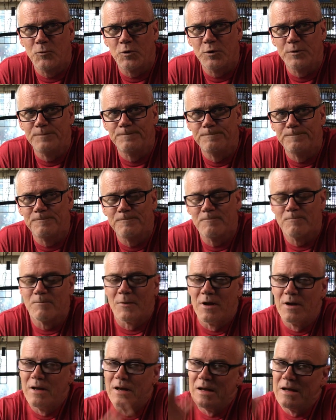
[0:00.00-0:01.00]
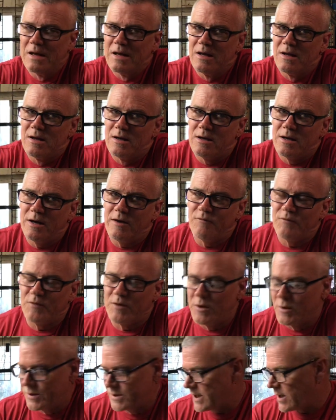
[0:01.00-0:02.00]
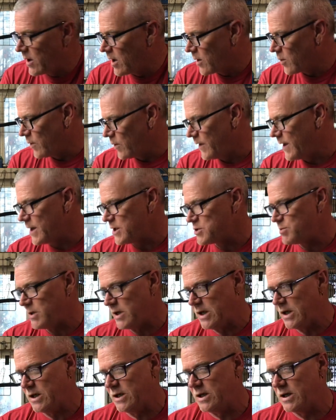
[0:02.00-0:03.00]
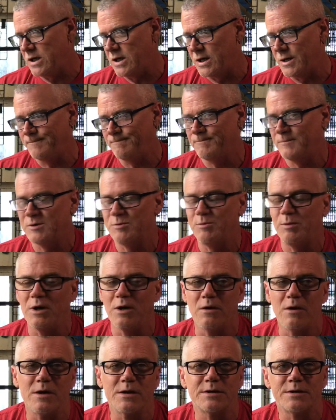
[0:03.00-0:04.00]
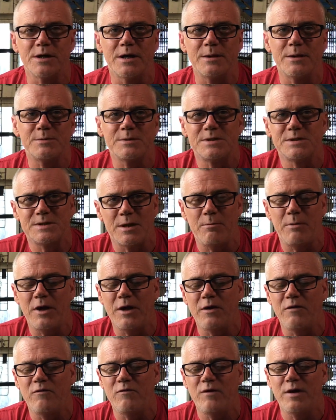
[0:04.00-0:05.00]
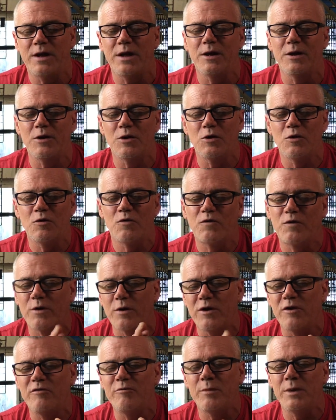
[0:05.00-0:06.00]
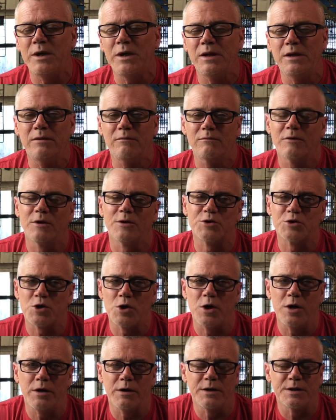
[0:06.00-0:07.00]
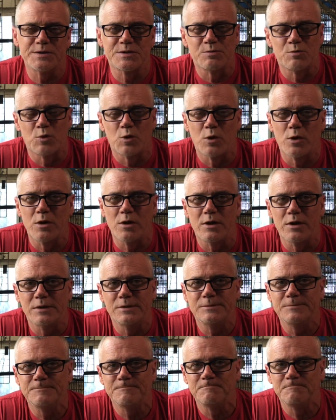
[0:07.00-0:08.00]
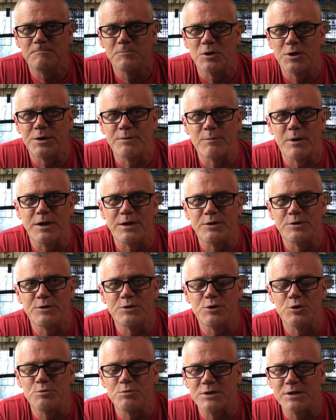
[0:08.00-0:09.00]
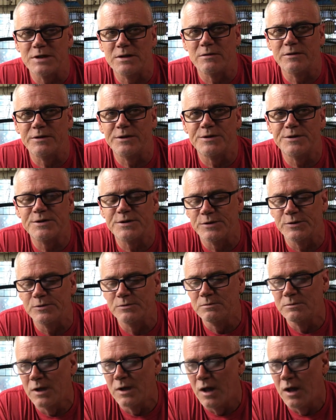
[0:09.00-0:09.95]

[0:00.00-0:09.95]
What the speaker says: Good. Hey folks, Eric with HBE again. It's been a long time since I made a video. Forgive me. I'll try and get some more on my YouTube channel here soon.